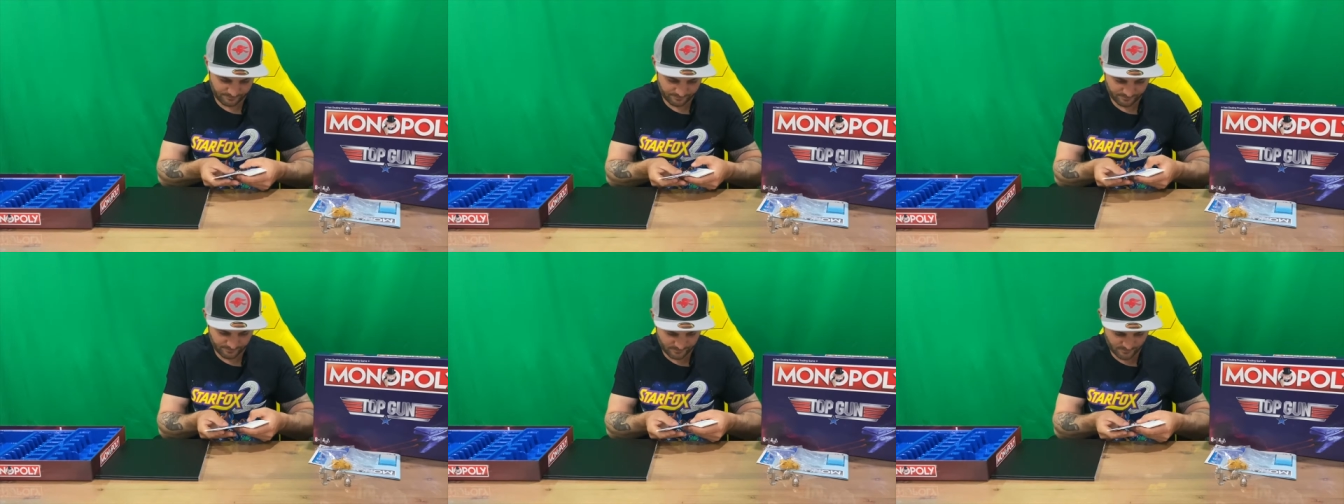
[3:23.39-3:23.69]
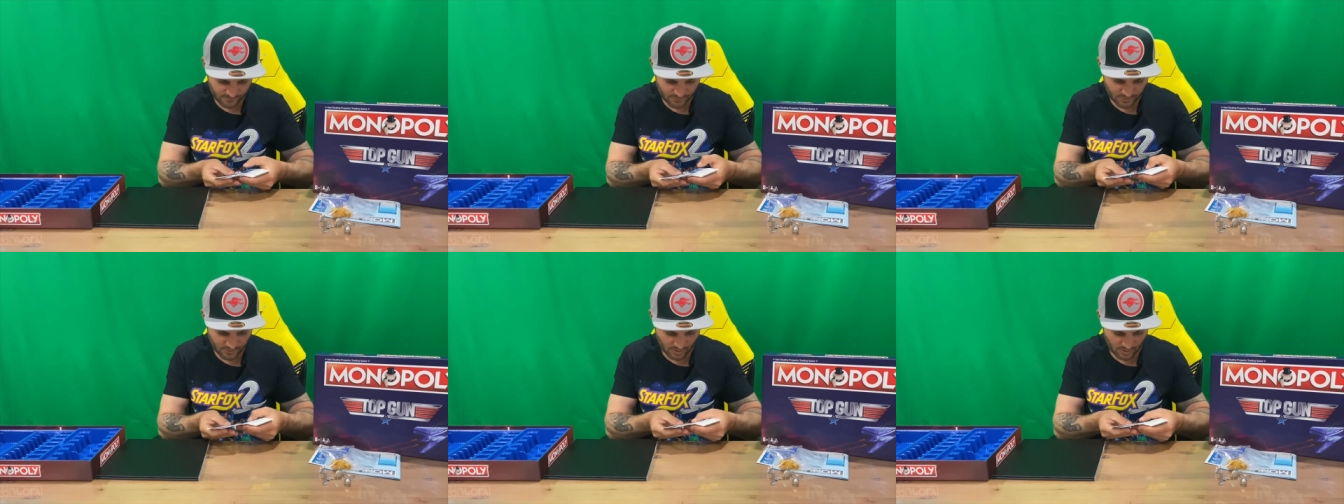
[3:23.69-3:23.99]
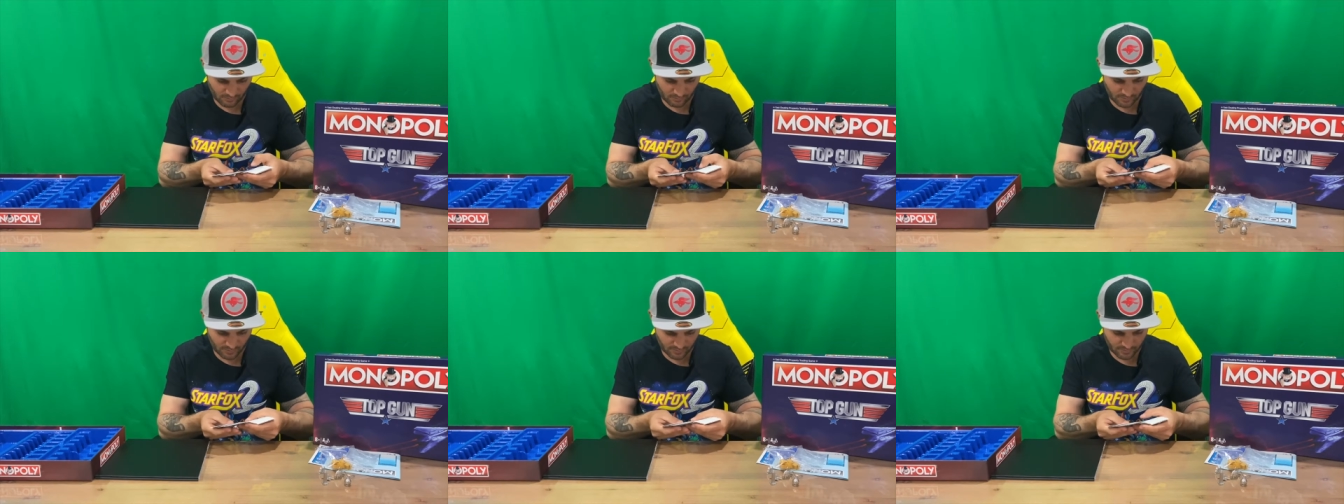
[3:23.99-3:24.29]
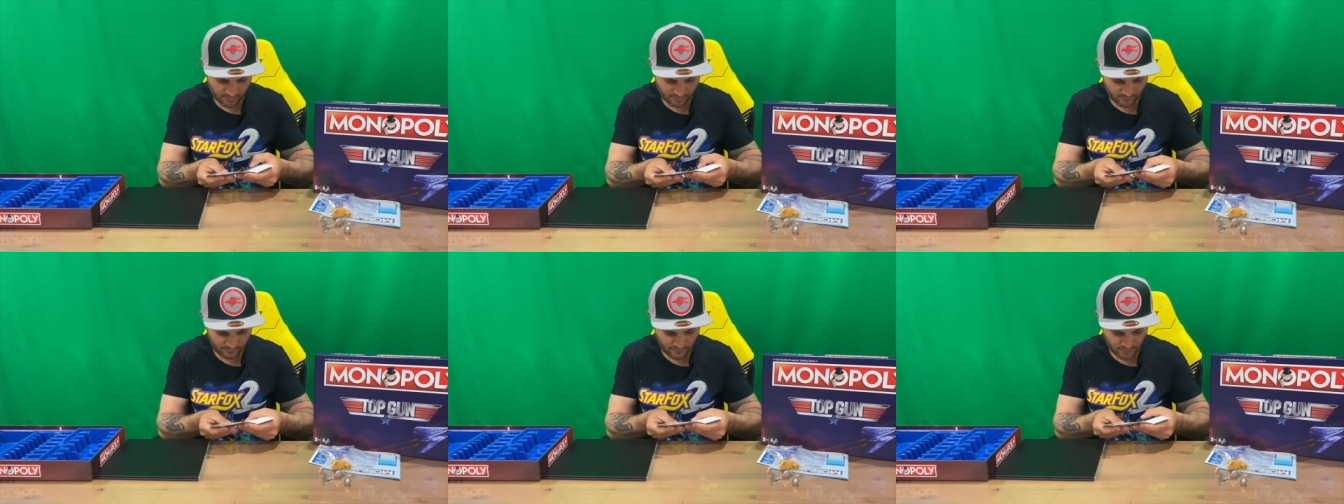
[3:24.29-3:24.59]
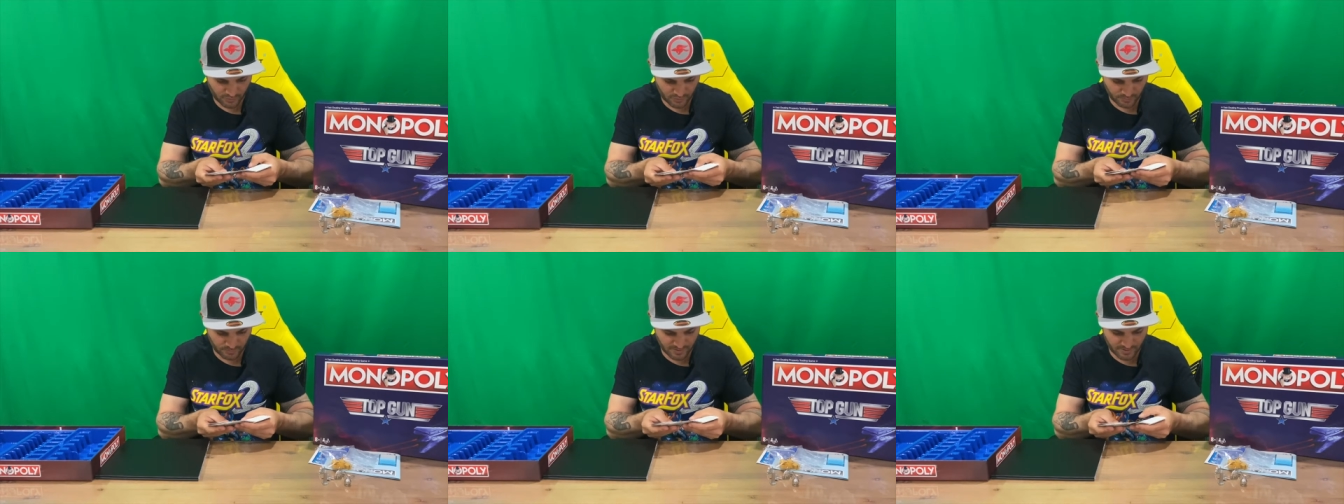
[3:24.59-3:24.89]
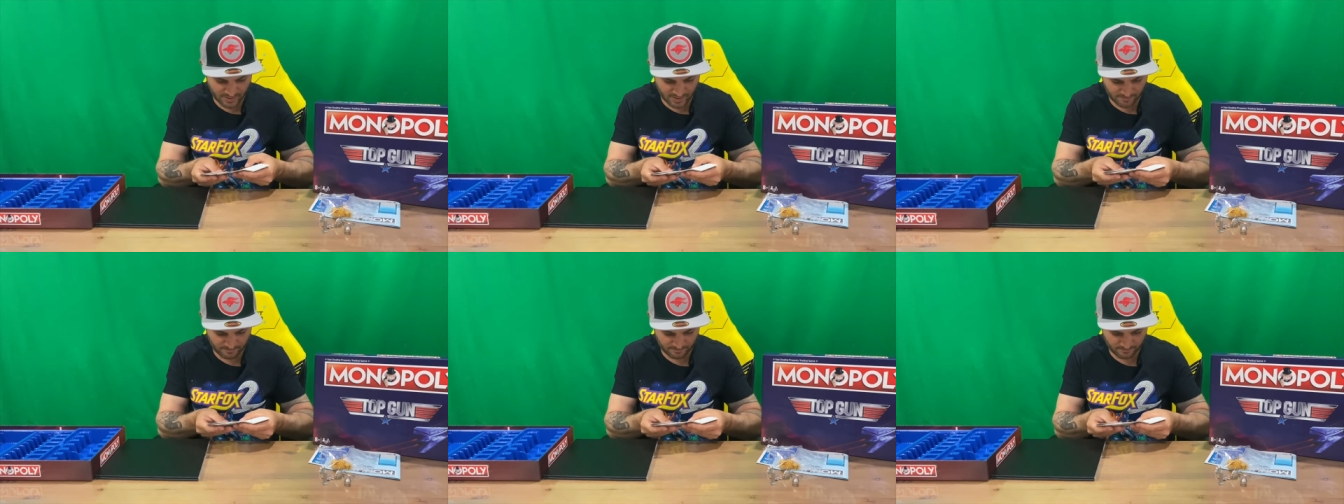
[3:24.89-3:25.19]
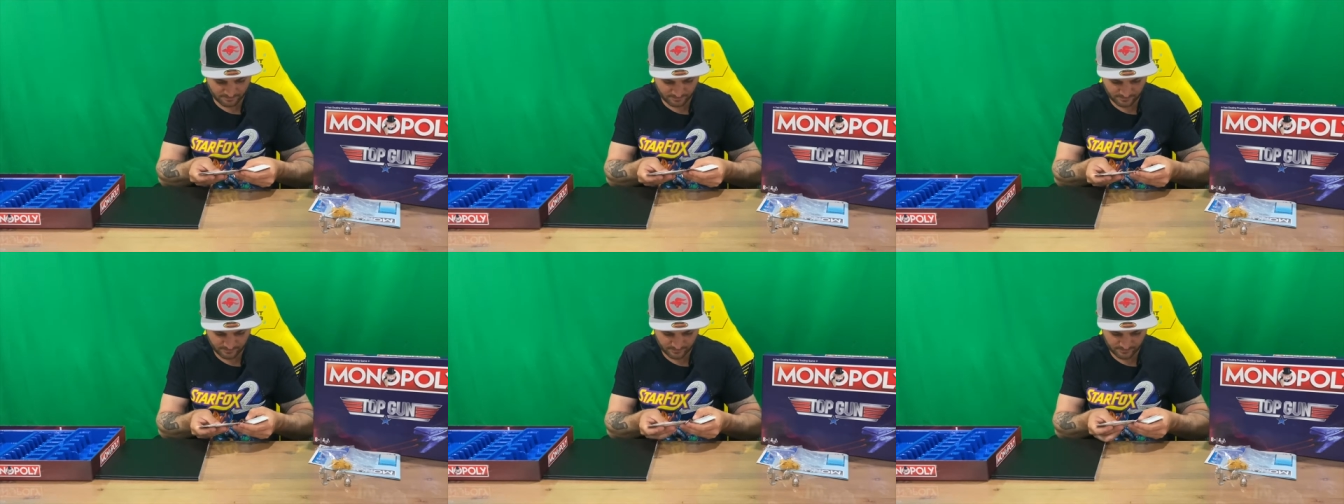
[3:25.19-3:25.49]
so we've got first pickup,
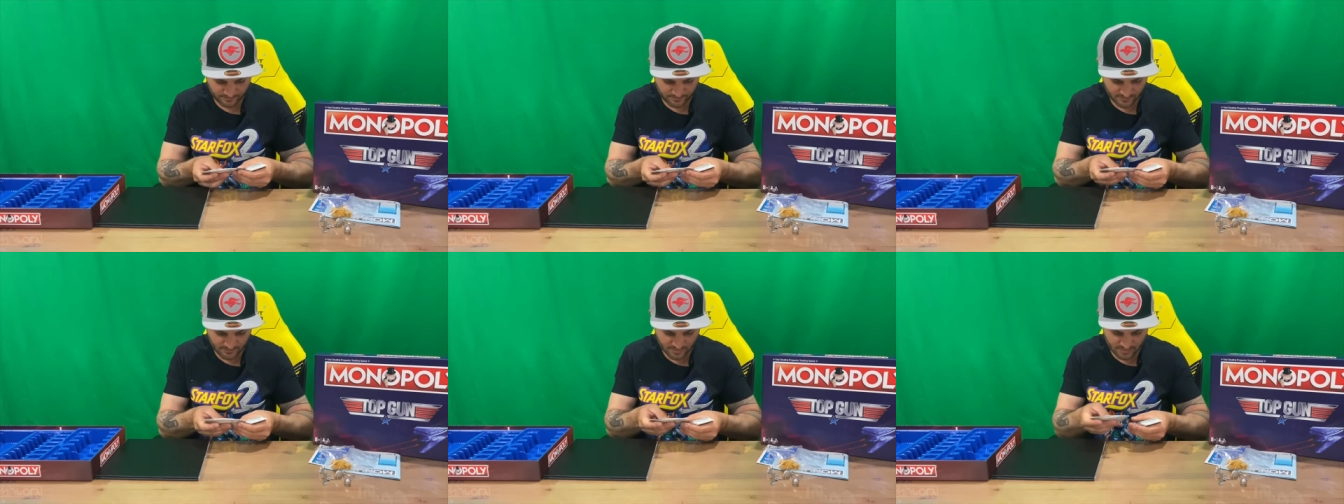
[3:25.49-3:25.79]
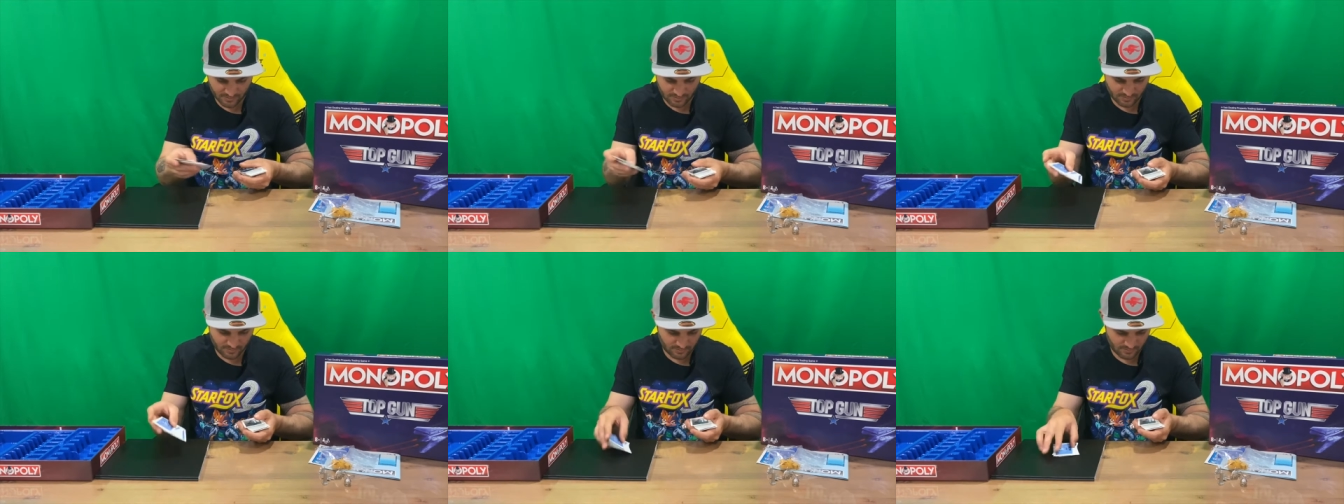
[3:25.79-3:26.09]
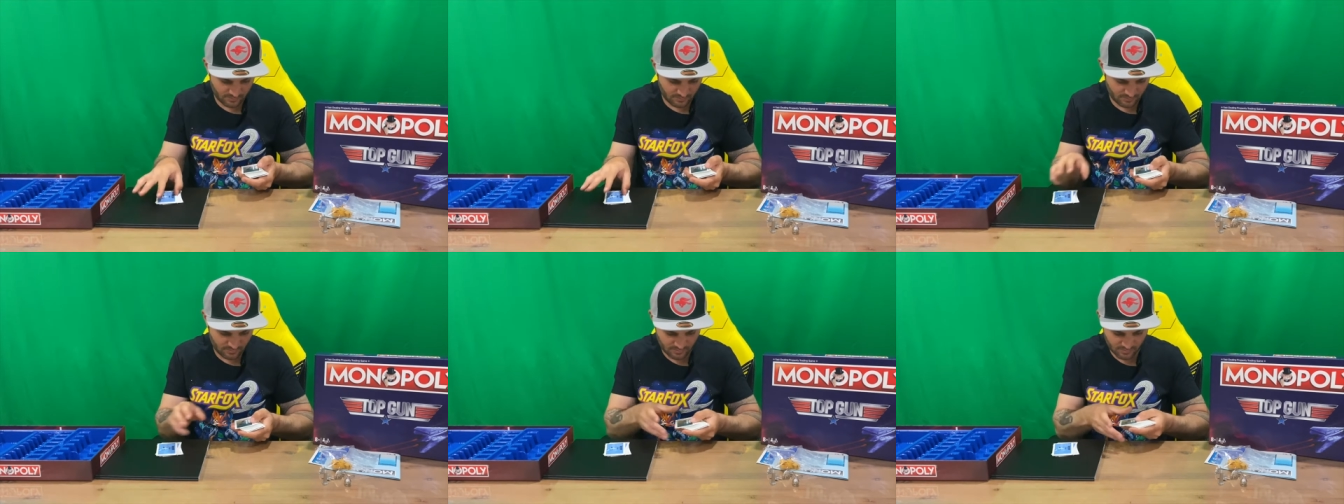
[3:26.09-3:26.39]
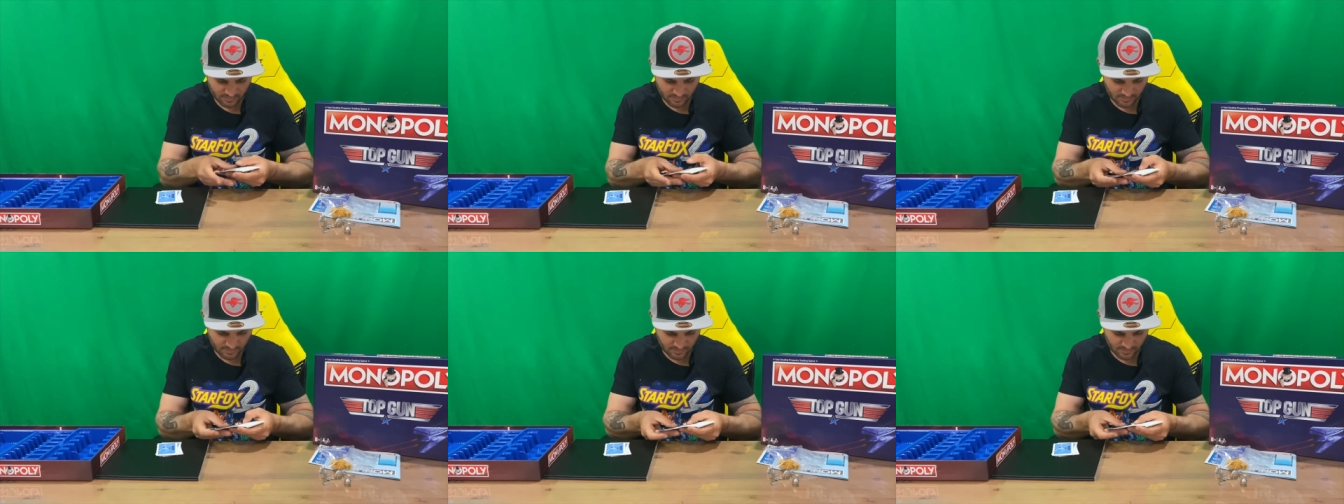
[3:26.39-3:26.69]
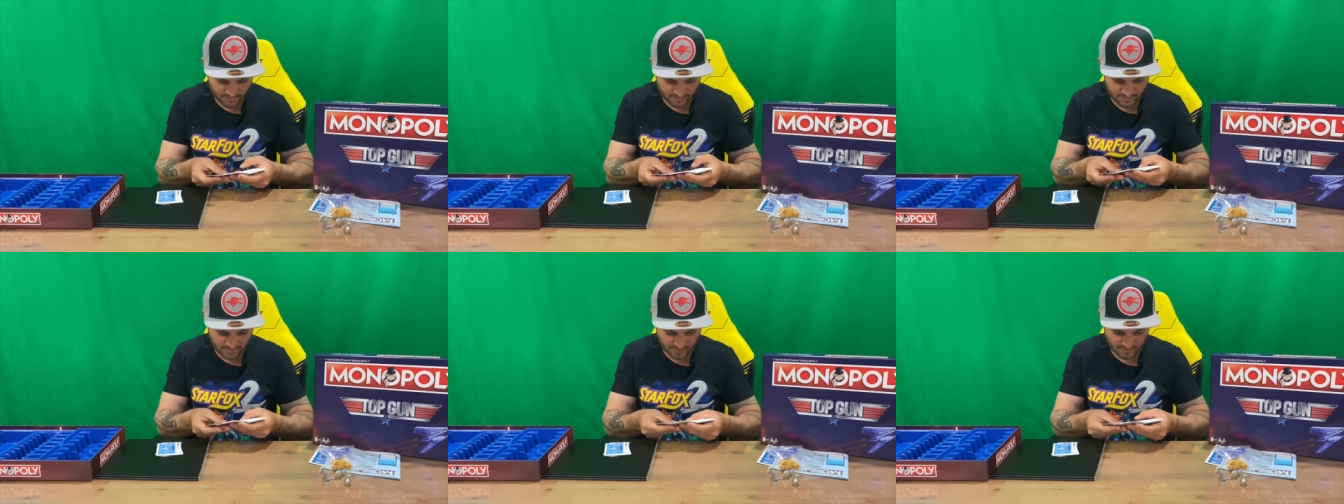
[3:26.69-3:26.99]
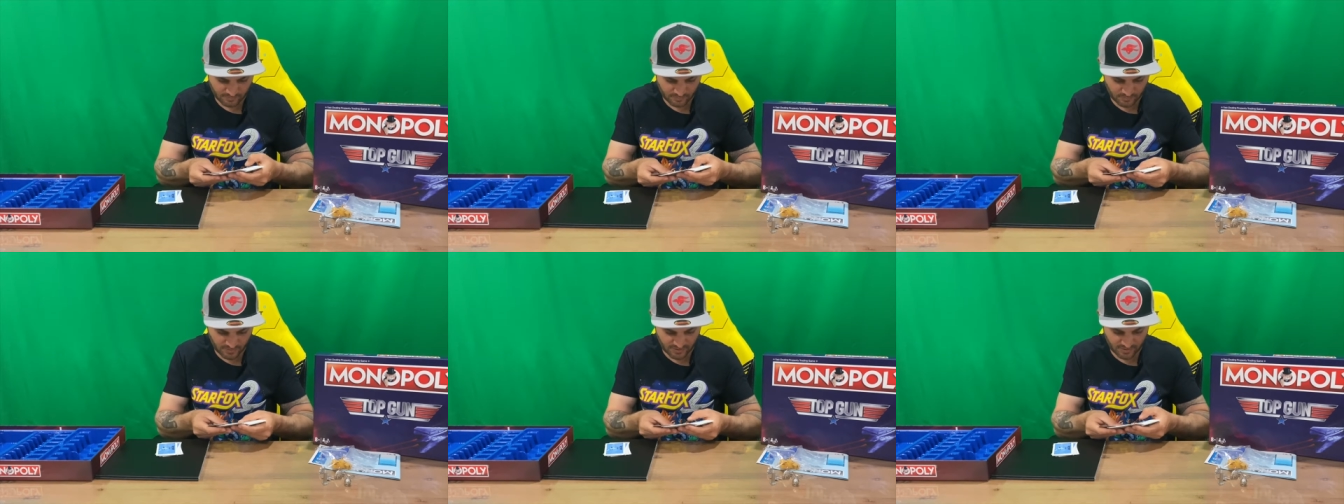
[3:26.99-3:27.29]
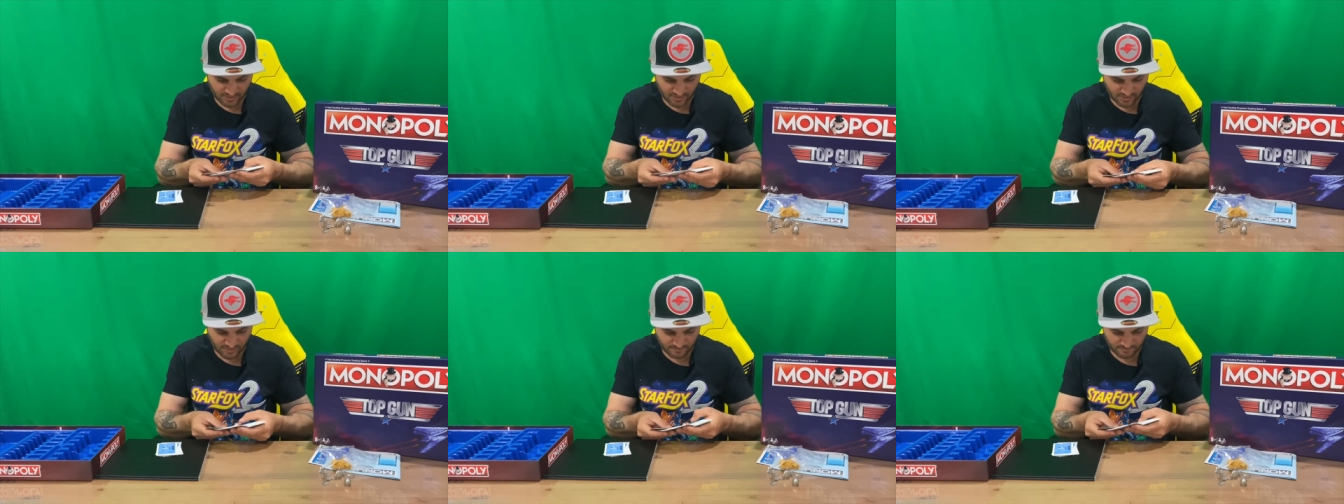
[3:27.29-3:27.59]
second
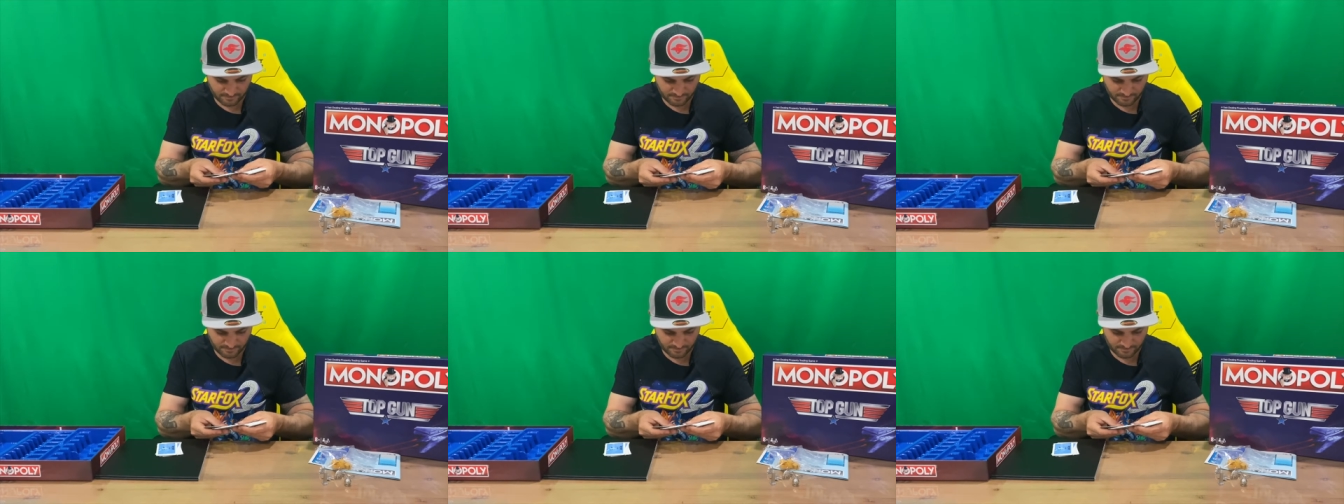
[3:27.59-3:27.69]
pickup,